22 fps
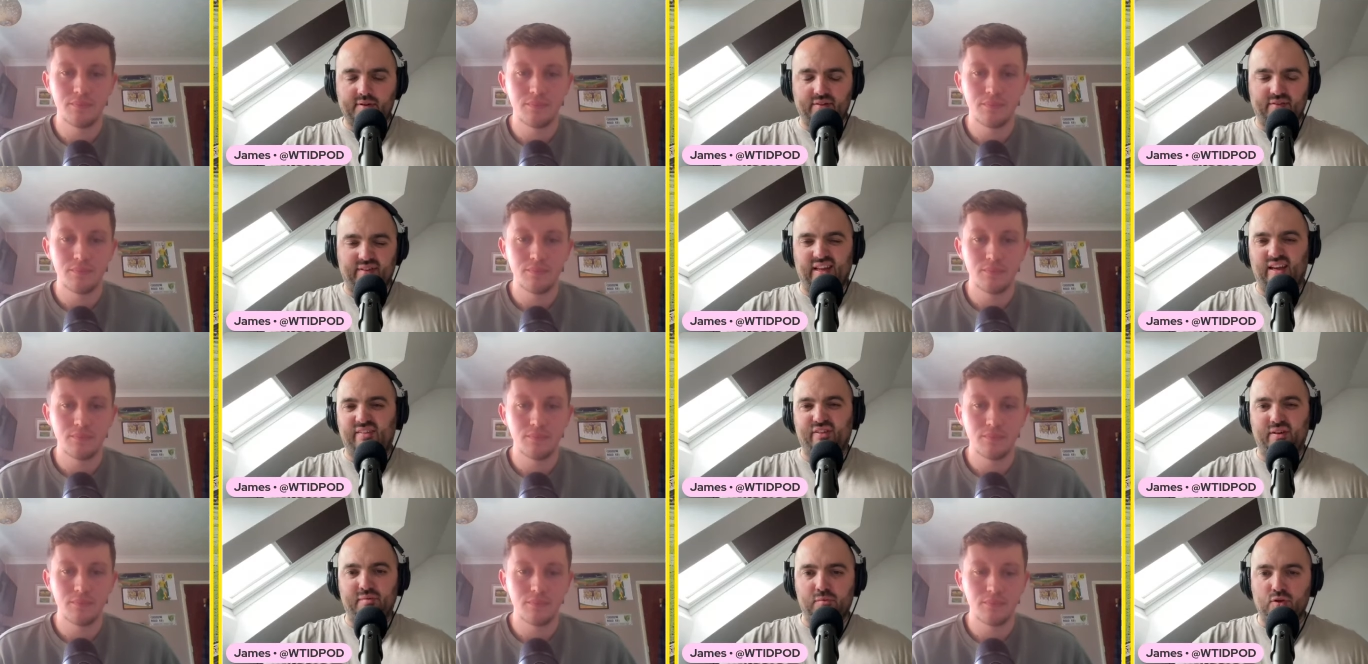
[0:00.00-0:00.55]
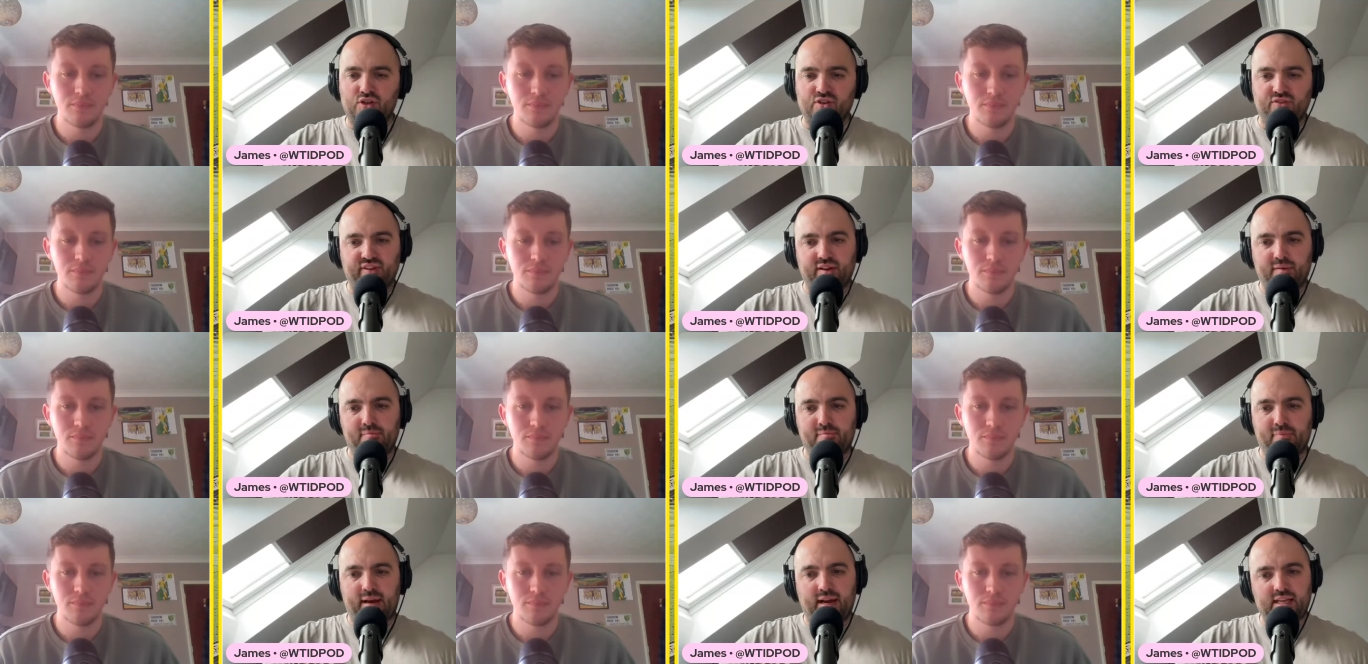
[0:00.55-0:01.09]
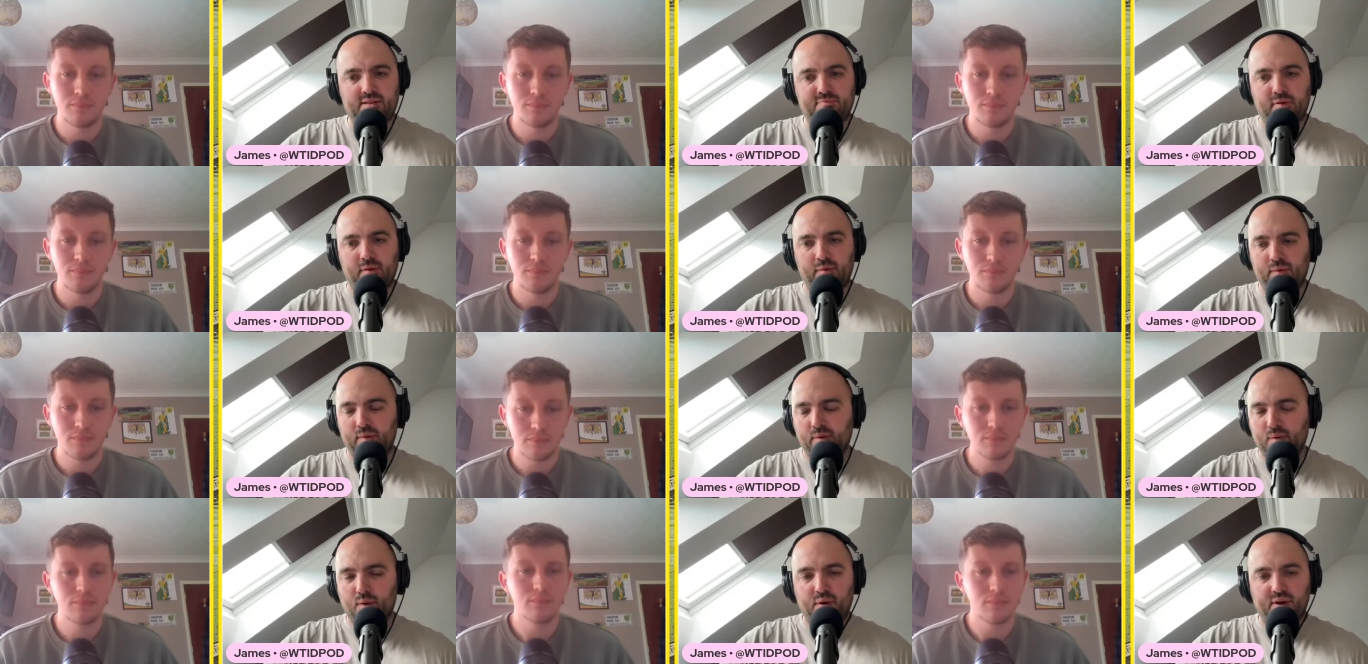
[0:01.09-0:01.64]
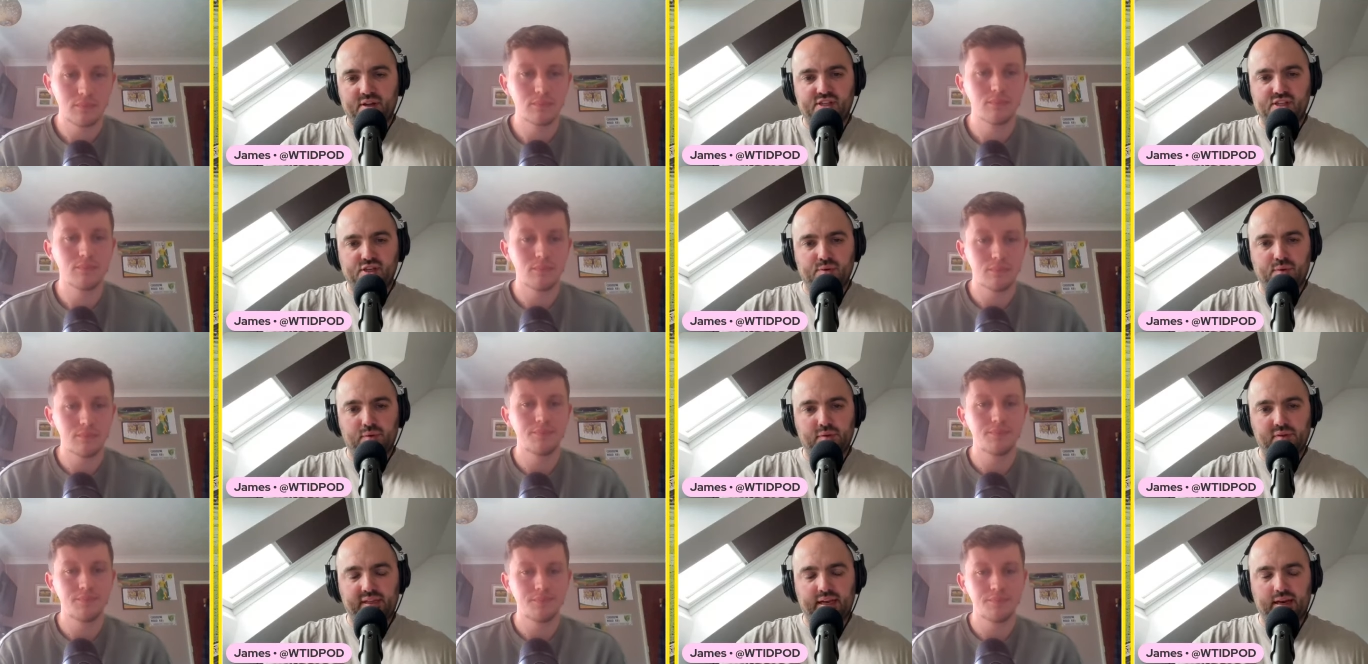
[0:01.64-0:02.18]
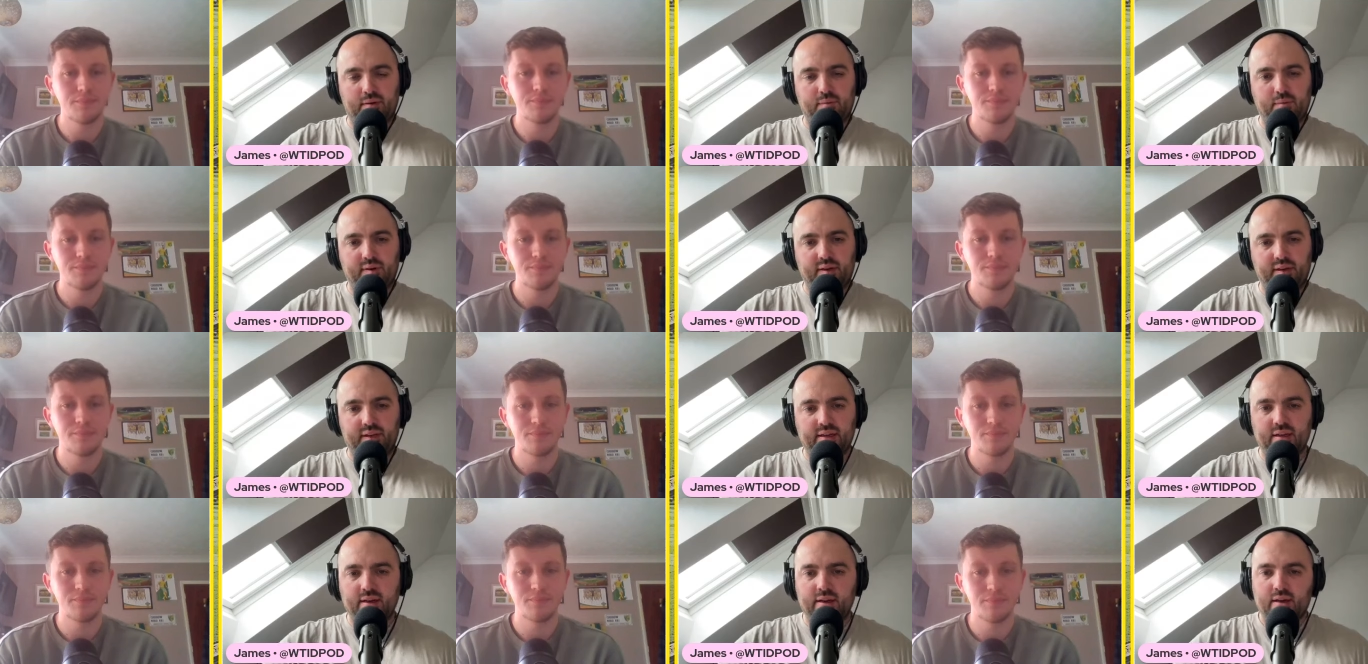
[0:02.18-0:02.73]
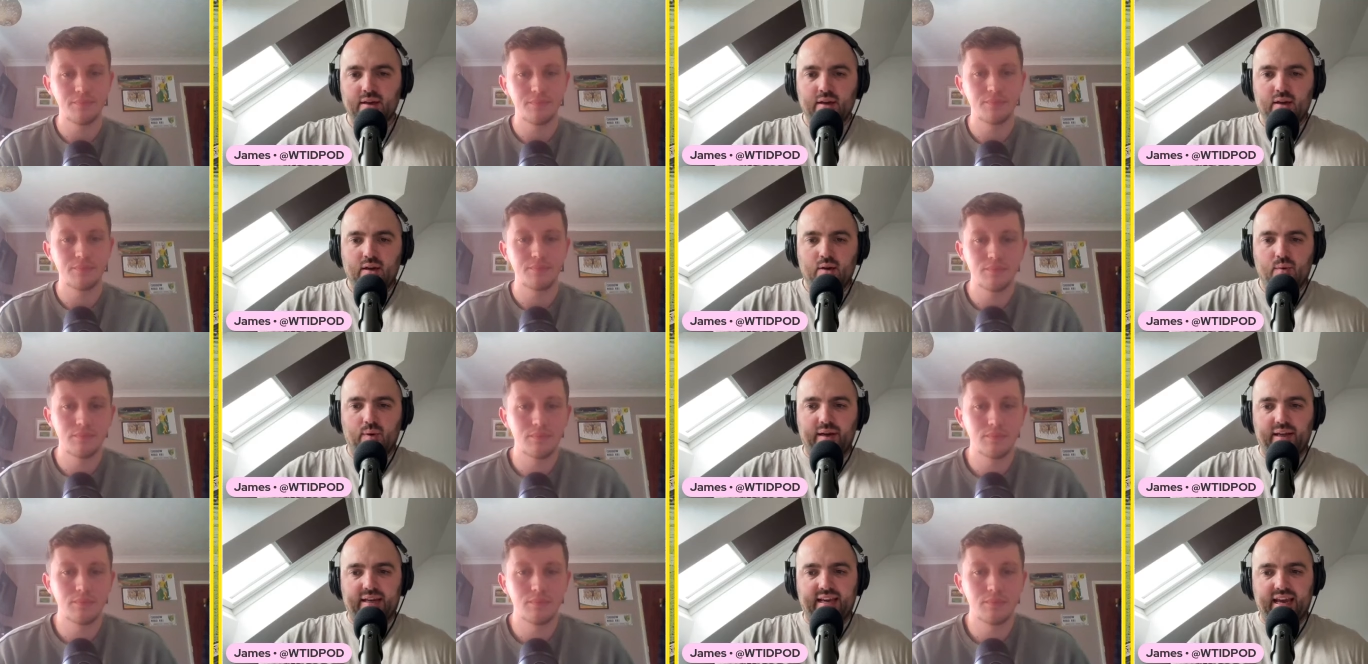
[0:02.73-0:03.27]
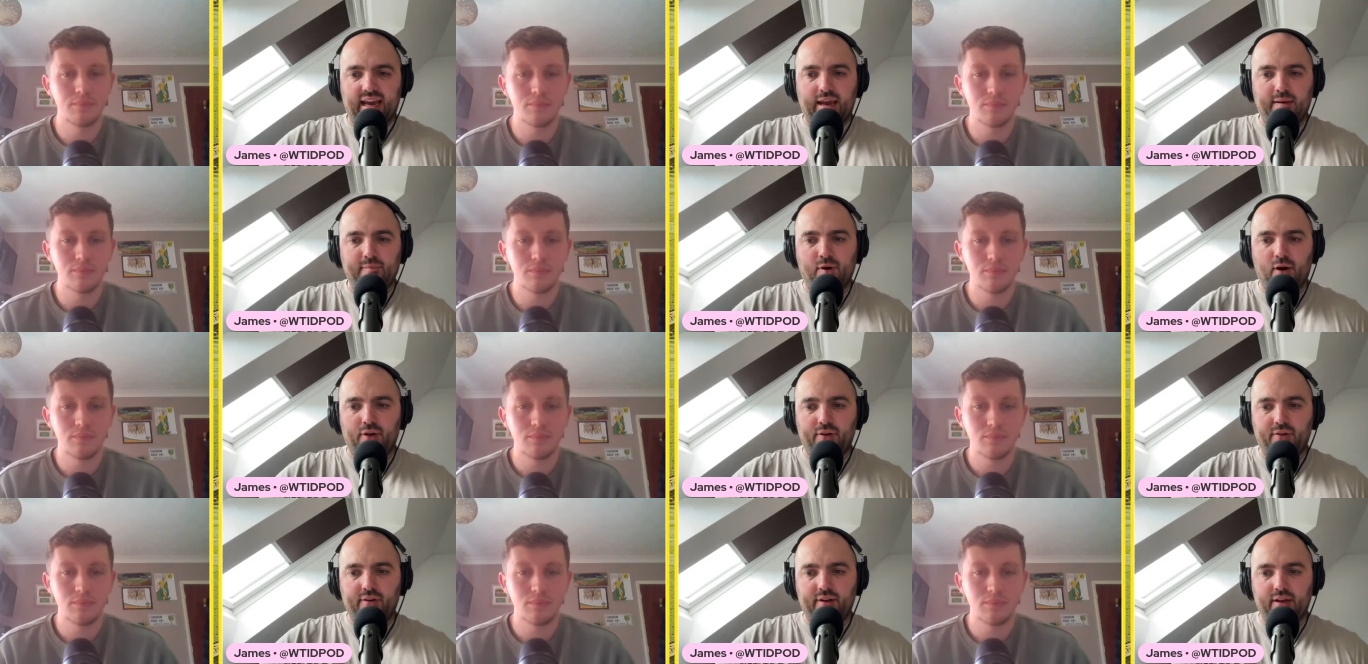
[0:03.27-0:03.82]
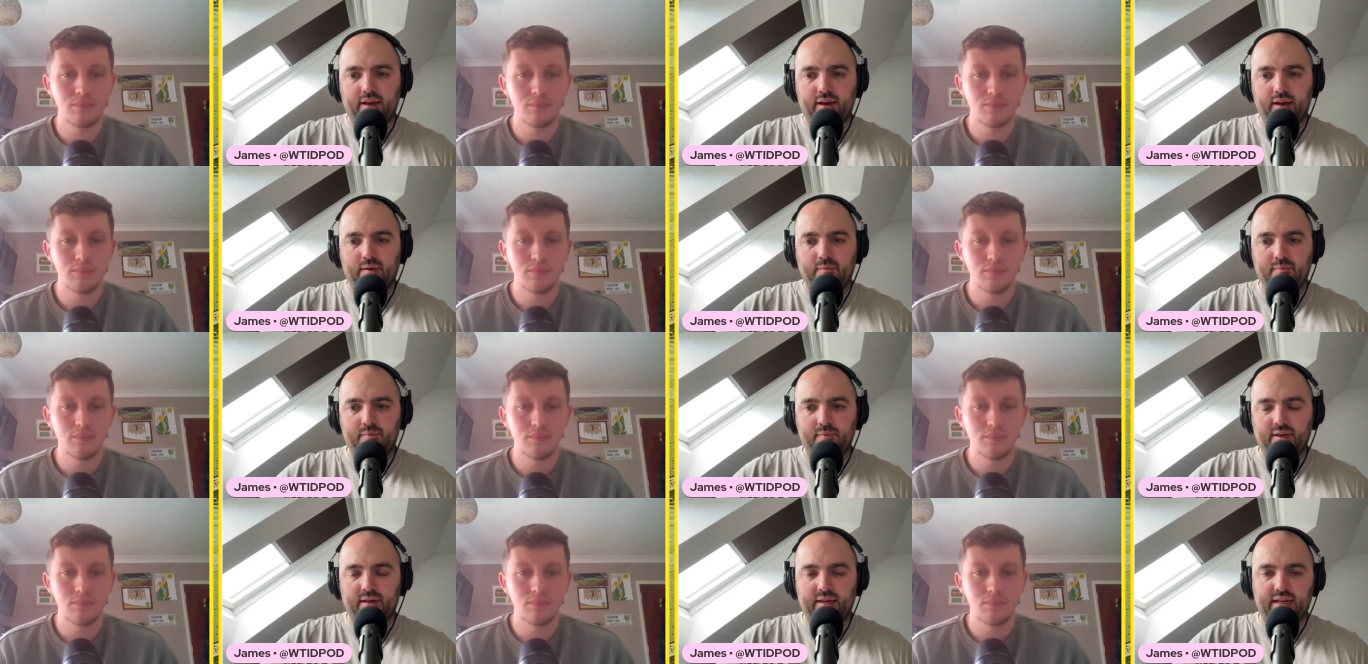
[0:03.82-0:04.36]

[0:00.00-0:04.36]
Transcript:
Speaker 1: Didn't really have much of an impact, but we were already 2-0 down when he came on.